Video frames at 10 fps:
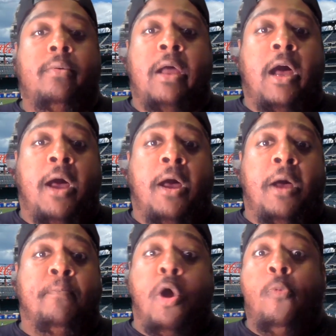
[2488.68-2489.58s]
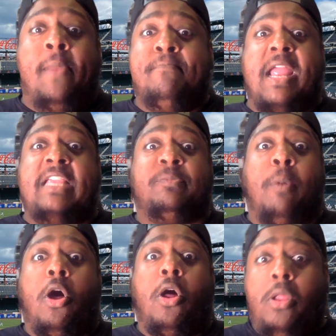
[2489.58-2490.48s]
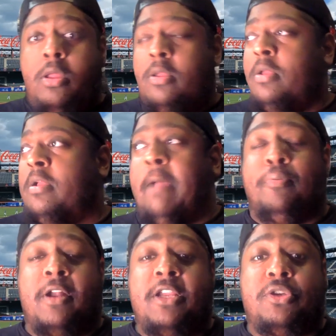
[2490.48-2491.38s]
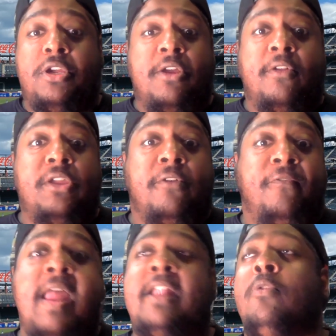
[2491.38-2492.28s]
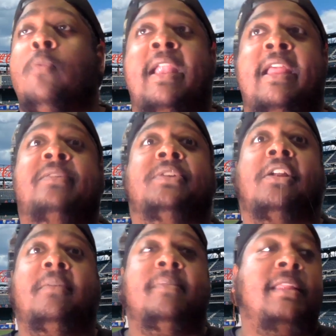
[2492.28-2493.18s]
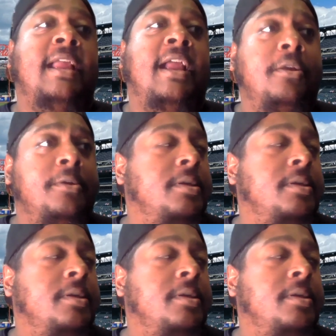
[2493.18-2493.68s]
Bowman Baseball. I'm pretty sure you'll find a way to insert him in there.